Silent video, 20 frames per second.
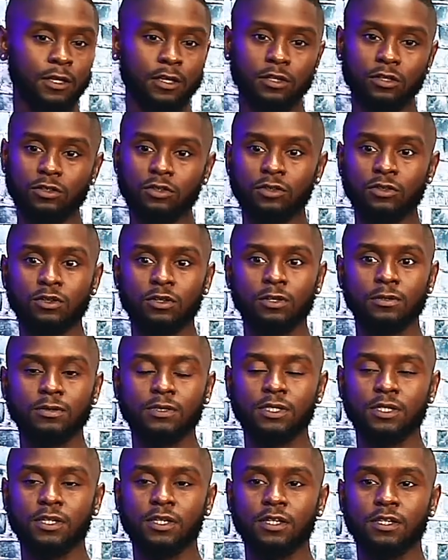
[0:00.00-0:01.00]
You know what I'm
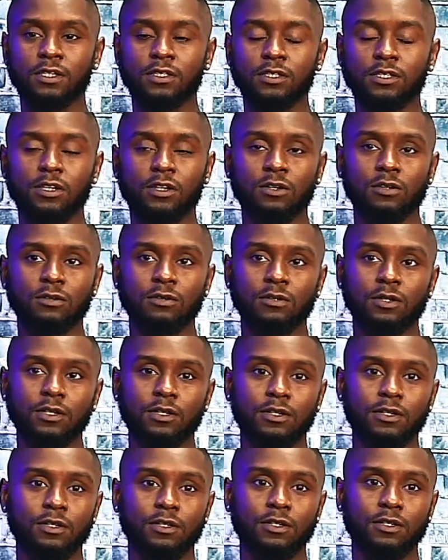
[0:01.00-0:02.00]
saying?
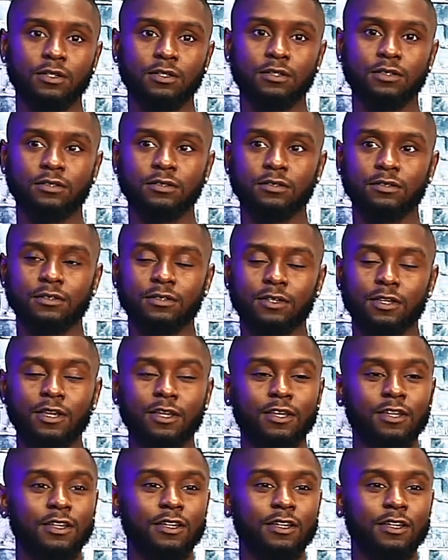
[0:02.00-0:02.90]
So. Uh,